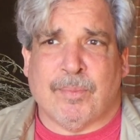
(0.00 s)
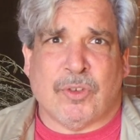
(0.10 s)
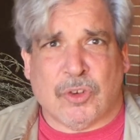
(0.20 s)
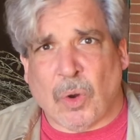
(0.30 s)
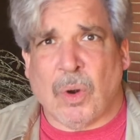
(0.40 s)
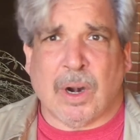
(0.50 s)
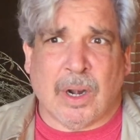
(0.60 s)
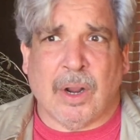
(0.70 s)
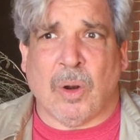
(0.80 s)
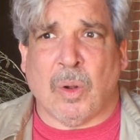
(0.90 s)

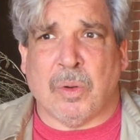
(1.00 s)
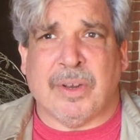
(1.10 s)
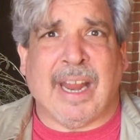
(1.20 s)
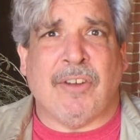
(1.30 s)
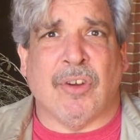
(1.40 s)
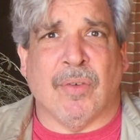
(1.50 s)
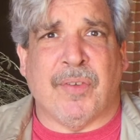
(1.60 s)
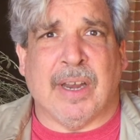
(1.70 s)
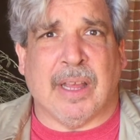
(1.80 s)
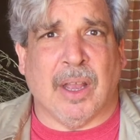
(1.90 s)
short little nature
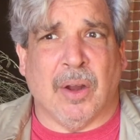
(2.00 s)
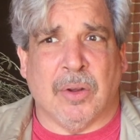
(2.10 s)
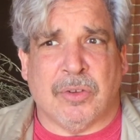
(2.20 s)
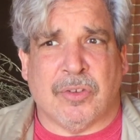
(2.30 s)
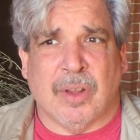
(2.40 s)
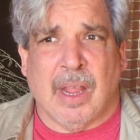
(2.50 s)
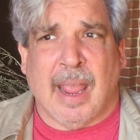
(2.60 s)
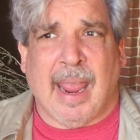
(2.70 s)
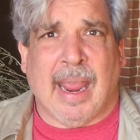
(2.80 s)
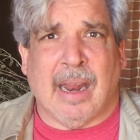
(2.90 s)
videos,
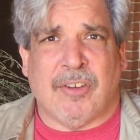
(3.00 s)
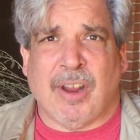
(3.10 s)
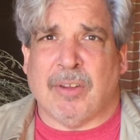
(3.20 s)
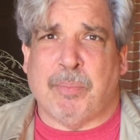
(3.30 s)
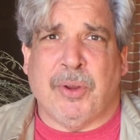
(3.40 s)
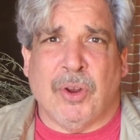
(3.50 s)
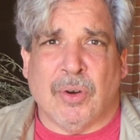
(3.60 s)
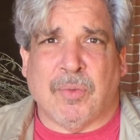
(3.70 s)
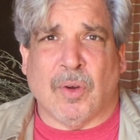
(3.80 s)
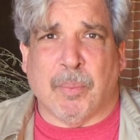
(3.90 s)
and she has
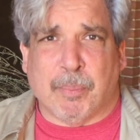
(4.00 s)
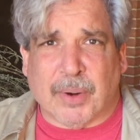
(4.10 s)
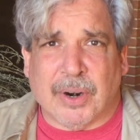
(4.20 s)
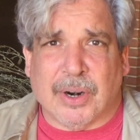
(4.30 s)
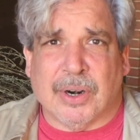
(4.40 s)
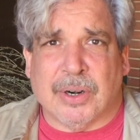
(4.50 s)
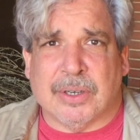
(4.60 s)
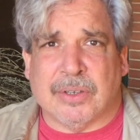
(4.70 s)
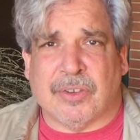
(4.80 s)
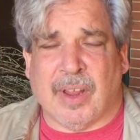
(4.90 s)
beautiful
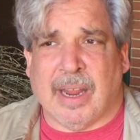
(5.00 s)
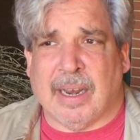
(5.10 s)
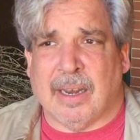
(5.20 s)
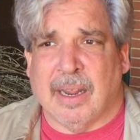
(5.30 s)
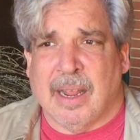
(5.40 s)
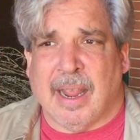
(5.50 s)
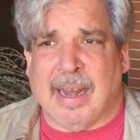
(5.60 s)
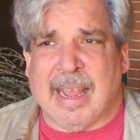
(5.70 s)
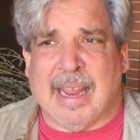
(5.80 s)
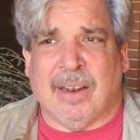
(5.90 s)
birds and
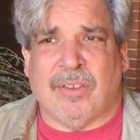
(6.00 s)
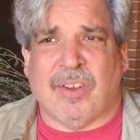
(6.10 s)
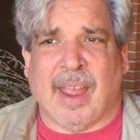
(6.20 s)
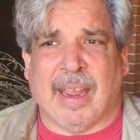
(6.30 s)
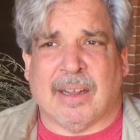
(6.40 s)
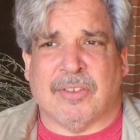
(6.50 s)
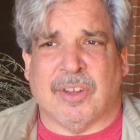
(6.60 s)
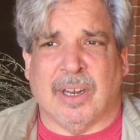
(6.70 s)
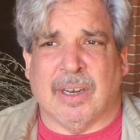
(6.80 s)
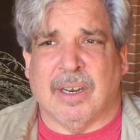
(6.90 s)
and
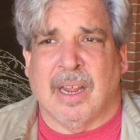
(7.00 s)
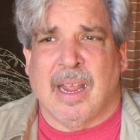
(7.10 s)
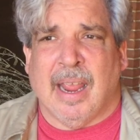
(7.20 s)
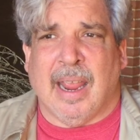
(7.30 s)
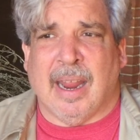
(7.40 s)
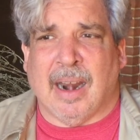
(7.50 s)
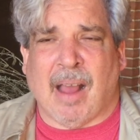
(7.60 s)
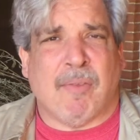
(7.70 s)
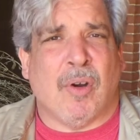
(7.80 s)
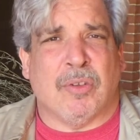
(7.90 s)
insects and and
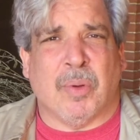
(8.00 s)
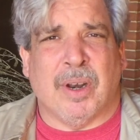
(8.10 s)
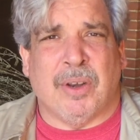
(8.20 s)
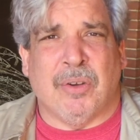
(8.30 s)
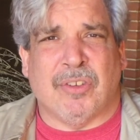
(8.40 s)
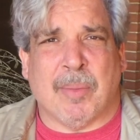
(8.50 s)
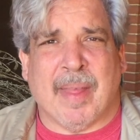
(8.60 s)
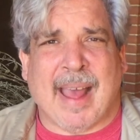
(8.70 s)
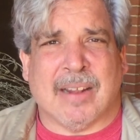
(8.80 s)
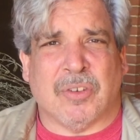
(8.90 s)
I've always wanted to do some
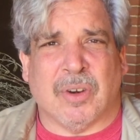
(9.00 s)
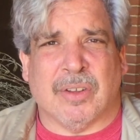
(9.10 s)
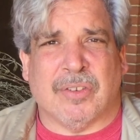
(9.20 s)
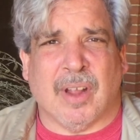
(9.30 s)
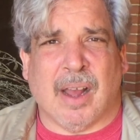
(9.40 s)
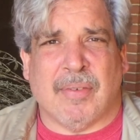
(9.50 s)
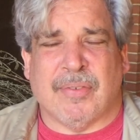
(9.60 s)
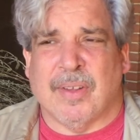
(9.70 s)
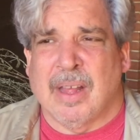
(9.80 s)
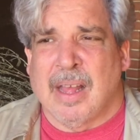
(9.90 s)
of that sort of
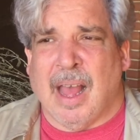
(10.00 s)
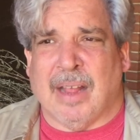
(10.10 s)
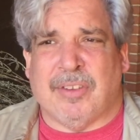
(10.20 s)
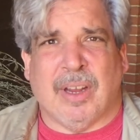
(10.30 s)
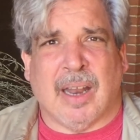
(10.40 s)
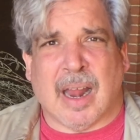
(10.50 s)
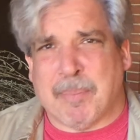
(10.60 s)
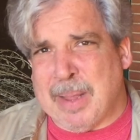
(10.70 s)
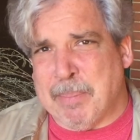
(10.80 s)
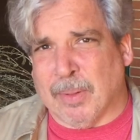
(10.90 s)
stuff. I see a
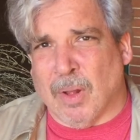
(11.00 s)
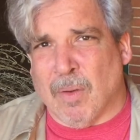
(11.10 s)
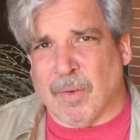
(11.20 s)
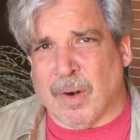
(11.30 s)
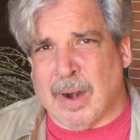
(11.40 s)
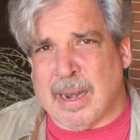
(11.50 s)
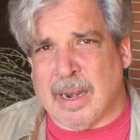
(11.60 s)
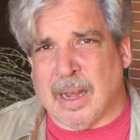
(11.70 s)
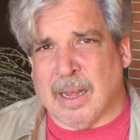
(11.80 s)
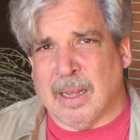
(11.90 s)
lot of people over
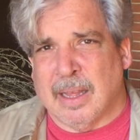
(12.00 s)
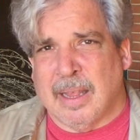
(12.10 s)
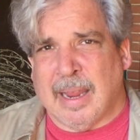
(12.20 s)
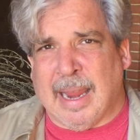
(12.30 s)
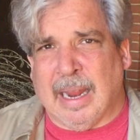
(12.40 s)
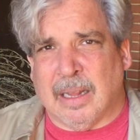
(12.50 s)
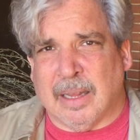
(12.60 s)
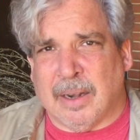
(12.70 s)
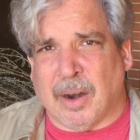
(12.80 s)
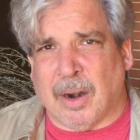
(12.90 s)
in uh,
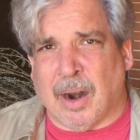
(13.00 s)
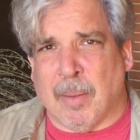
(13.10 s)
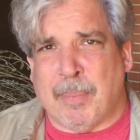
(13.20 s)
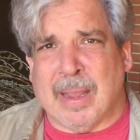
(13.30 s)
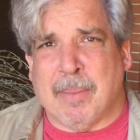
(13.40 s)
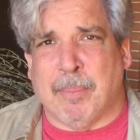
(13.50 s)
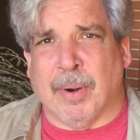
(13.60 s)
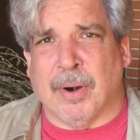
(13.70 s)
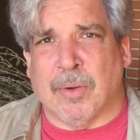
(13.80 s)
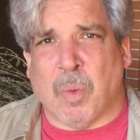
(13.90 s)
England are, are big
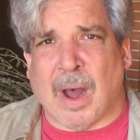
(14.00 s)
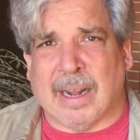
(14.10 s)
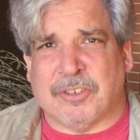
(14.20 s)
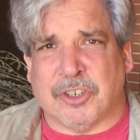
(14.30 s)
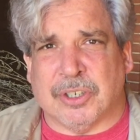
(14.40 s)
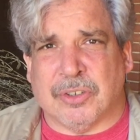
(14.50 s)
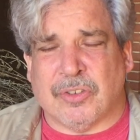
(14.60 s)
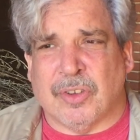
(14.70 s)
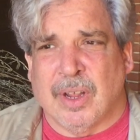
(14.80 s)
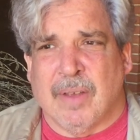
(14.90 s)
bird
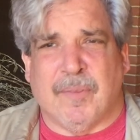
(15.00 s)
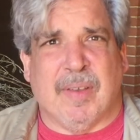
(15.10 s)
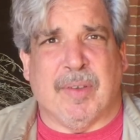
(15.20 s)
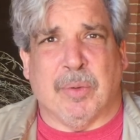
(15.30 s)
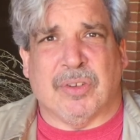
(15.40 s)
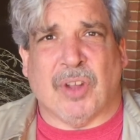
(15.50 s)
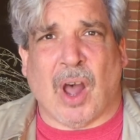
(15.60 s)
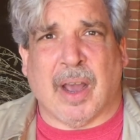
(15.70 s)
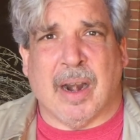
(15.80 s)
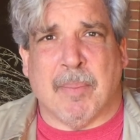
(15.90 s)
watchers. Vivi was
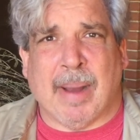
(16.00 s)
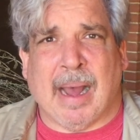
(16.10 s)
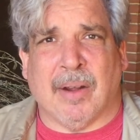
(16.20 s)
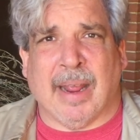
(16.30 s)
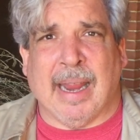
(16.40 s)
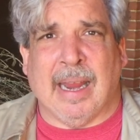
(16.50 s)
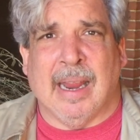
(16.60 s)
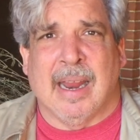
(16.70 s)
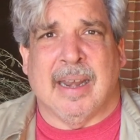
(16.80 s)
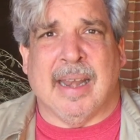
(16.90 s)
talking about a
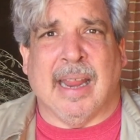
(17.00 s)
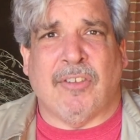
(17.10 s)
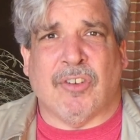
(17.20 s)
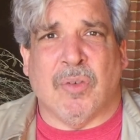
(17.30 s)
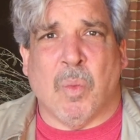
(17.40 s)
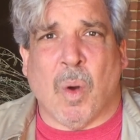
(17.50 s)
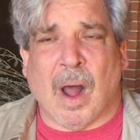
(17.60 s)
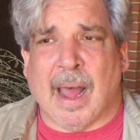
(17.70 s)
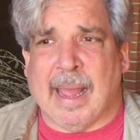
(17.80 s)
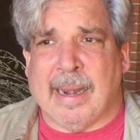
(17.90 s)

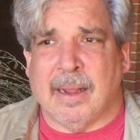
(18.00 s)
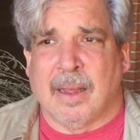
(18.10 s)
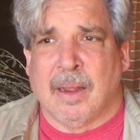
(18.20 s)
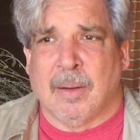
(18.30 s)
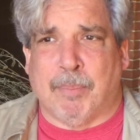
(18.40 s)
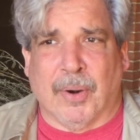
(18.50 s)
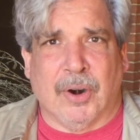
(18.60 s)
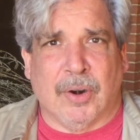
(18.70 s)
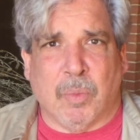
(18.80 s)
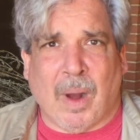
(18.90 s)
nationwide
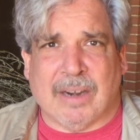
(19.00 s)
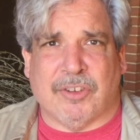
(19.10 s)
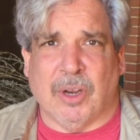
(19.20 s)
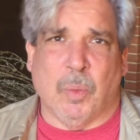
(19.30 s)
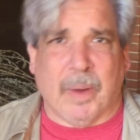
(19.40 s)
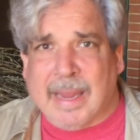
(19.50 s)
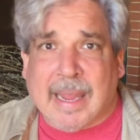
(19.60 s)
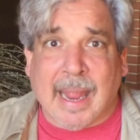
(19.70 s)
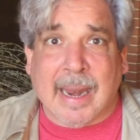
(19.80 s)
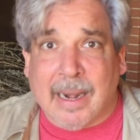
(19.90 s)
bird watching
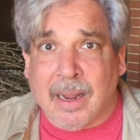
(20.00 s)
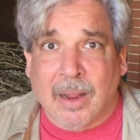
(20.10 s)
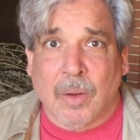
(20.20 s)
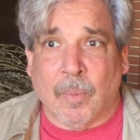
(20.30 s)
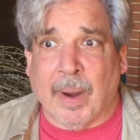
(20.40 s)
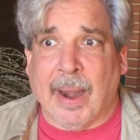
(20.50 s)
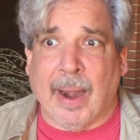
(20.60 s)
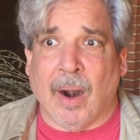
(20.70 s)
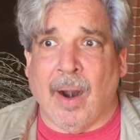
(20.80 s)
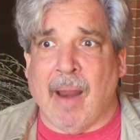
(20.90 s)
weekend
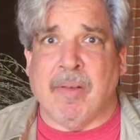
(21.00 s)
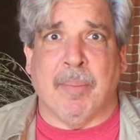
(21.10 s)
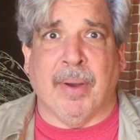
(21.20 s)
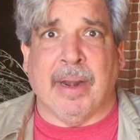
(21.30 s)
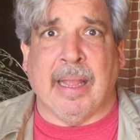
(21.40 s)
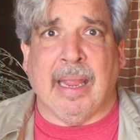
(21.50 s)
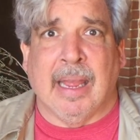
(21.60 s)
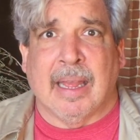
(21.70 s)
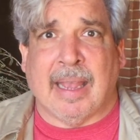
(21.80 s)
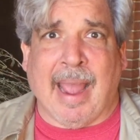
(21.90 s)
where everybody
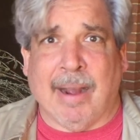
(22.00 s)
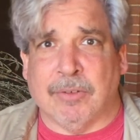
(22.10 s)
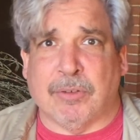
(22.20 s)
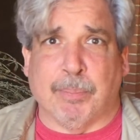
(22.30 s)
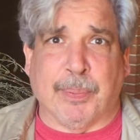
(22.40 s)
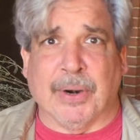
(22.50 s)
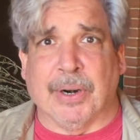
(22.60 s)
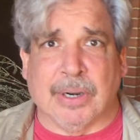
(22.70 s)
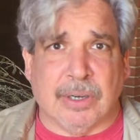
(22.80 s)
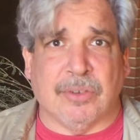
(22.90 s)
counts
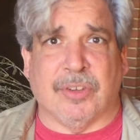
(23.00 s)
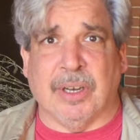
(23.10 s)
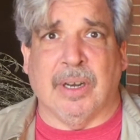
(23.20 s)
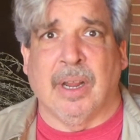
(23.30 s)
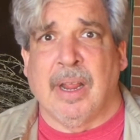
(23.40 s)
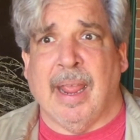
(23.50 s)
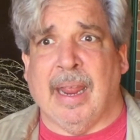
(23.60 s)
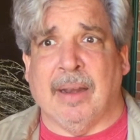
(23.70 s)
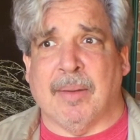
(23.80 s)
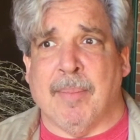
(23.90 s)
birds and
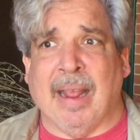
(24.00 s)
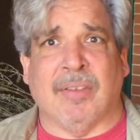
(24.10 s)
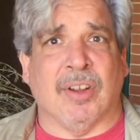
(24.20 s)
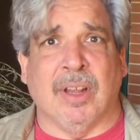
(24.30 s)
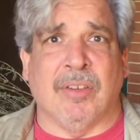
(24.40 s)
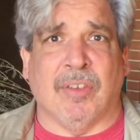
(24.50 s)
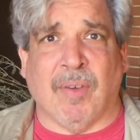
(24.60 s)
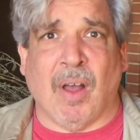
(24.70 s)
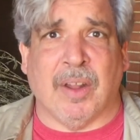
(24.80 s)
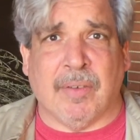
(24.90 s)
and makes a list
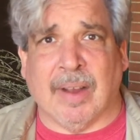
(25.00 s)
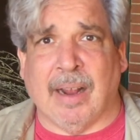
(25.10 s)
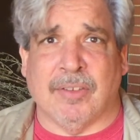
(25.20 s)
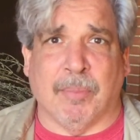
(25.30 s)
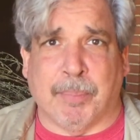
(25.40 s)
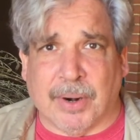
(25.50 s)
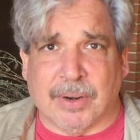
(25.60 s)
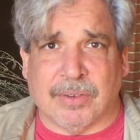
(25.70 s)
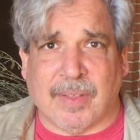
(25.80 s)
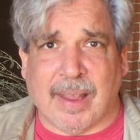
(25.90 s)
of all the different kinds of
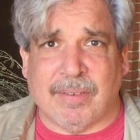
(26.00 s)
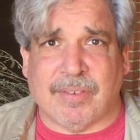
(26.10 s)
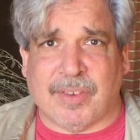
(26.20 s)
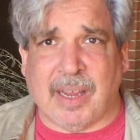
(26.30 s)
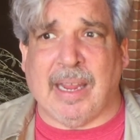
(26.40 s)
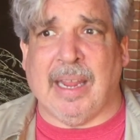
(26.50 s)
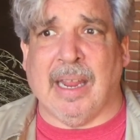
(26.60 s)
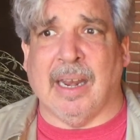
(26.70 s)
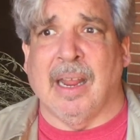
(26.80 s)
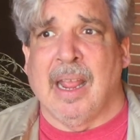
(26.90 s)
birds they
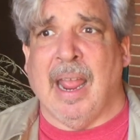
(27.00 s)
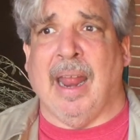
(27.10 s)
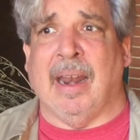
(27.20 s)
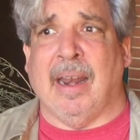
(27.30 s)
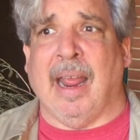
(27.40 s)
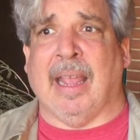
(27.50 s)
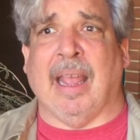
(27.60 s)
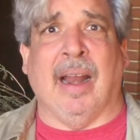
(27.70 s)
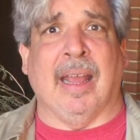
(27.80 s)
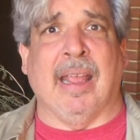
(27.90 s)
see and, and
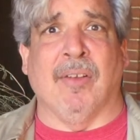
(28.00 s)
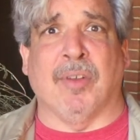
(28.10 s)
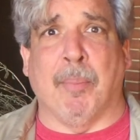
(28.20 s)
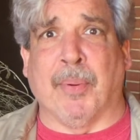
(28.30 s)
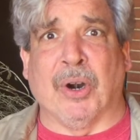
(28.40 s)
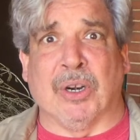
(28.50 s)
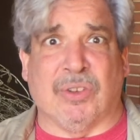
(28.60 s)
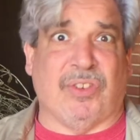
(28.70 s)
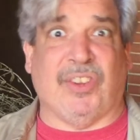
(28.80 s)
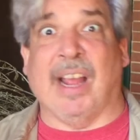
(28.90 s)
that kind of gives a
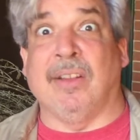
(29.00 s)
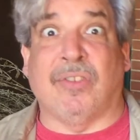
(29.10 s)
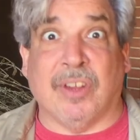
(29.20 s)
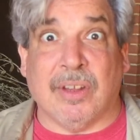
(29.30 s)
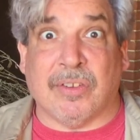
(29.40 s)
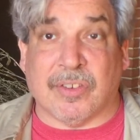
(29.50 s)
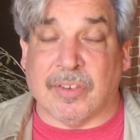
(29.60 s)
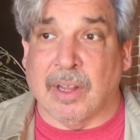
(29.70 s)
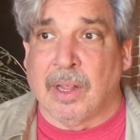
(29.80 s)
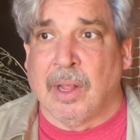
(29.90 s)
bird
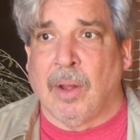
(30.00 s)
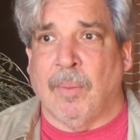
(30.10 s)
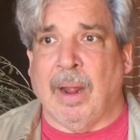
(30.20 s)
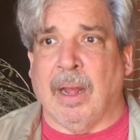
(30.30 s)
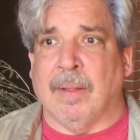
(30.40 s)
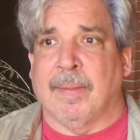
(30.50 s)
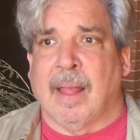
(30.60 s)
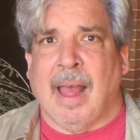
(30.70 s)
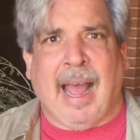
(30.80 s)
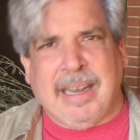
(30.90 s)
census well,
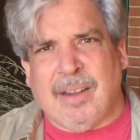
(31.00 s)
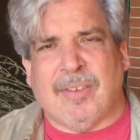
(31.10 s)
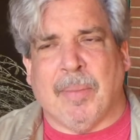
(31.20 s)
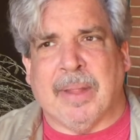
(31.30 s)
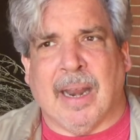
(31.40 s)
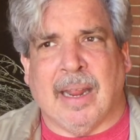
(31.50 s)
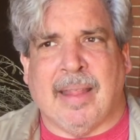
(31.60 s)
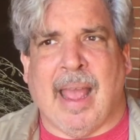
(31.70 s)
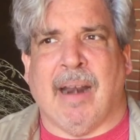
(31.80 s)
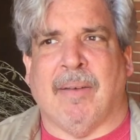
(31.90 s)
I did something
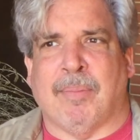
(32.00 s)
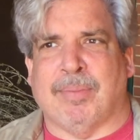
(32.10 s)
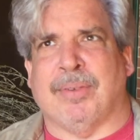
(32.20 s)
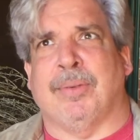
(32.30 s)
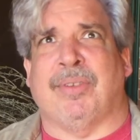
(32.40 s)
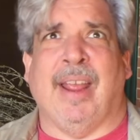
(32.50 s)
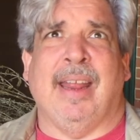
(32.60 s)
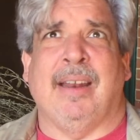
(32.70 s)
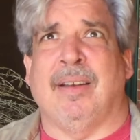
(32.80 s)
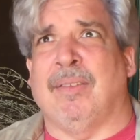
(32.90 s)
like that oh,
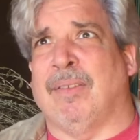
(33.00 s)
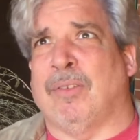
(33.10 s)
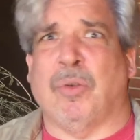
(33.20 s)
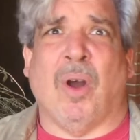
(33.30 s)
10,